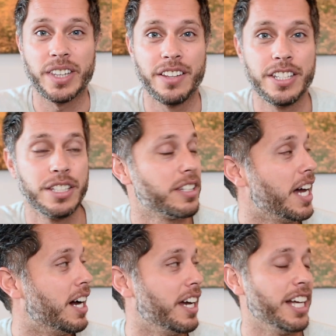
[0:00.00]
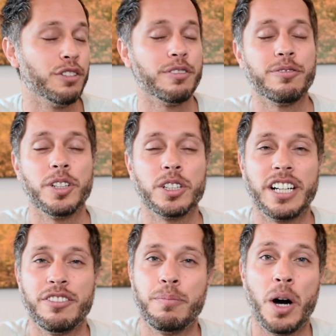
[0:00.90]
this elephant
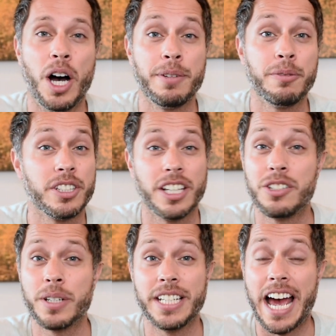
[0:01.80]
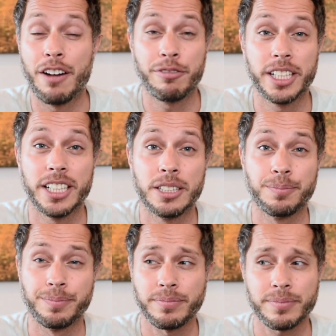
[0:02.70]
photograph behind me, which I took in Africa,
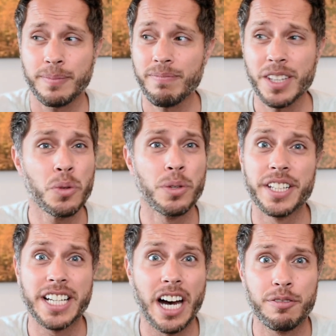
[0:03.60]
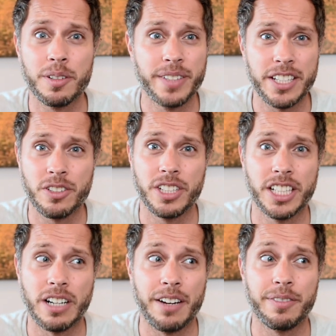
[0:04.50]
was on the cover of National
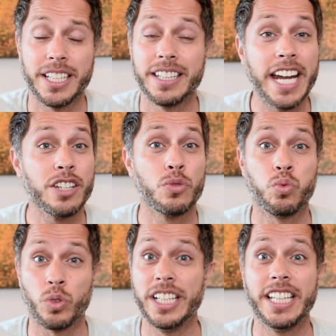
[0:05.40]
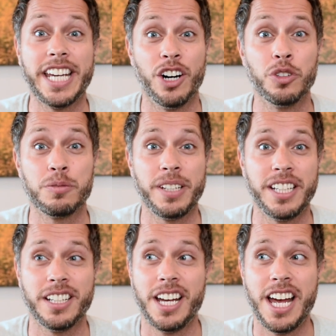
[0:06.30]
Geographic, and that has really helped
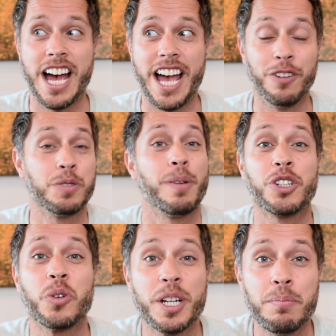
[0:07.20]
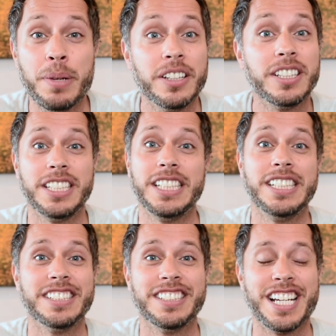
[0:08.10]
my
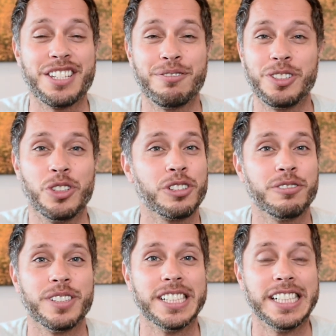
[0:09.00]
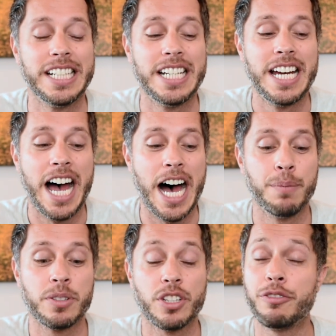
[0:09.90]
credibility as a photographer.
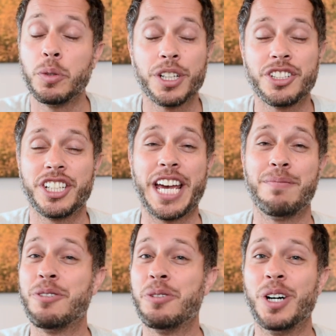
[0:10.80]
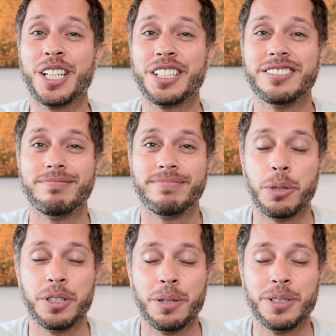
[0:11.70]
So if you want to check out my work,
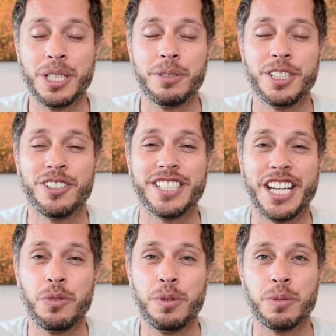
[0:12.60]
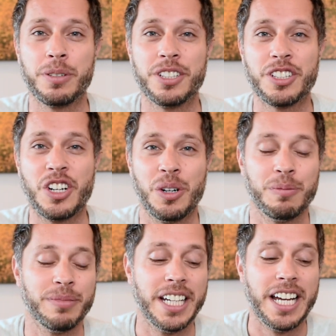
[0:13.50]

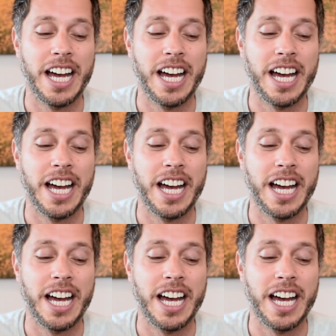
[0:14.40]
www.danielbillsborough.com,